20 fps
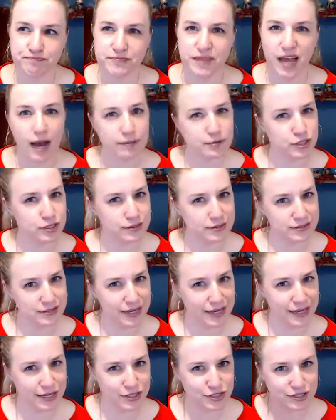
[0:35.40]
options,
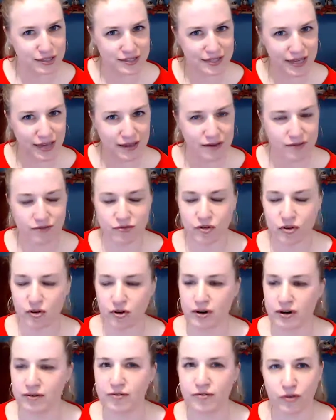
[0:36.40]
I guess you could set
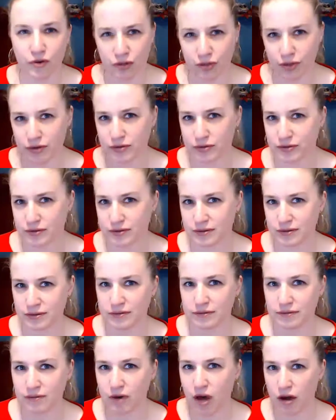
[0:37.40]
for for those
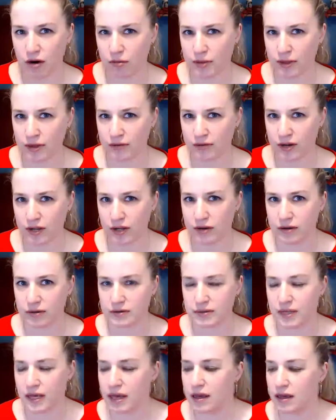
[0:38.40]
autoplay
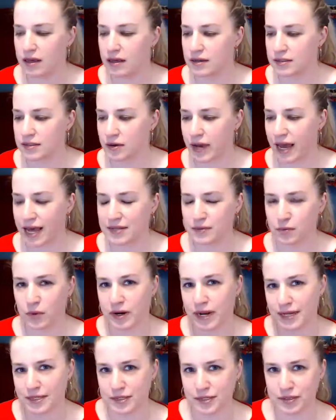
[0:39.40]
videos. So has,
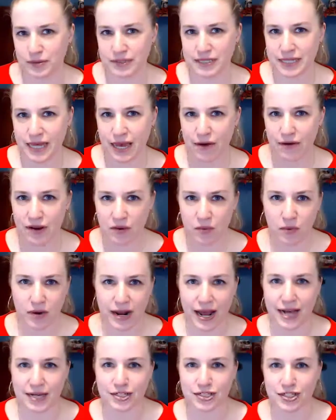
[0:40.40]
one has to do with sound, and
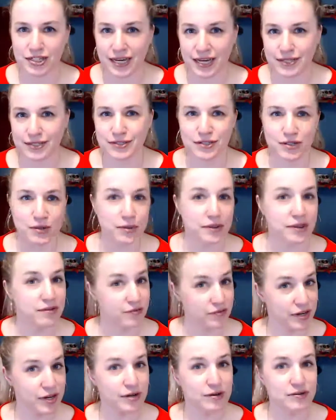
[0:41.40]
one actually has to do with the
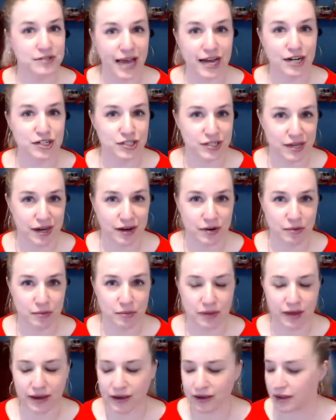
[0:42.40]
videos actually
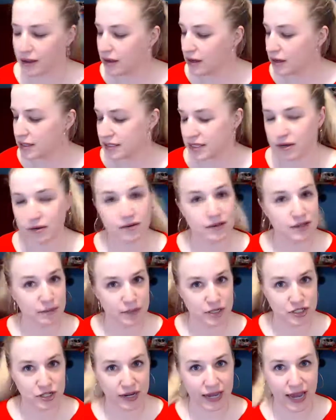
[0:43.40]
autoplaying. So let
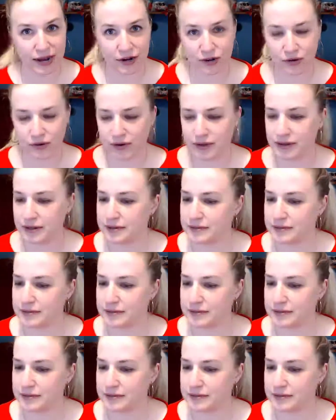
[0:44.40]
me show you how to do it.